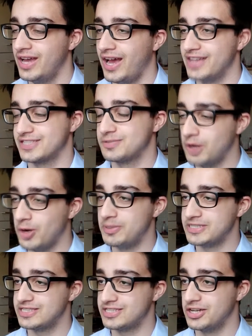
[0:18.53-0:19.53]
As a small
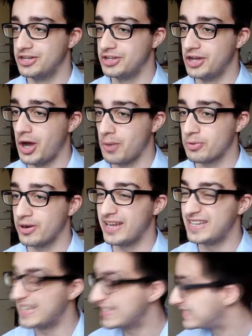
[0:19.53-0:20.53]
business owner
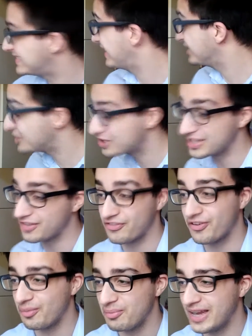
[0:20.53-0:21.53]
operating essentially
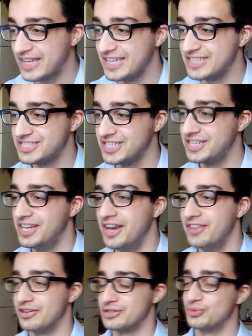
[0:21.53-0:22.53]
from my kitchen,
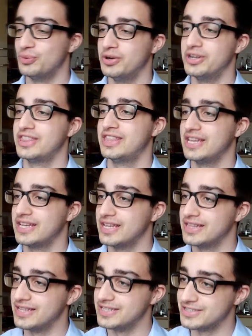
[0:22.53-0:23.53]
there is one thing
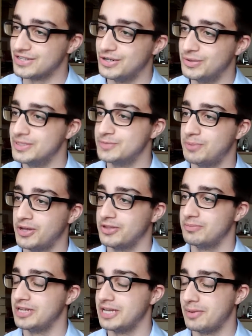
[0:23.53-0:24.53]
that has always bothered
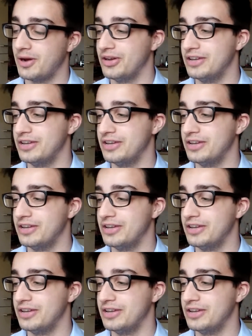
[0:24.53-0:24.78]
me about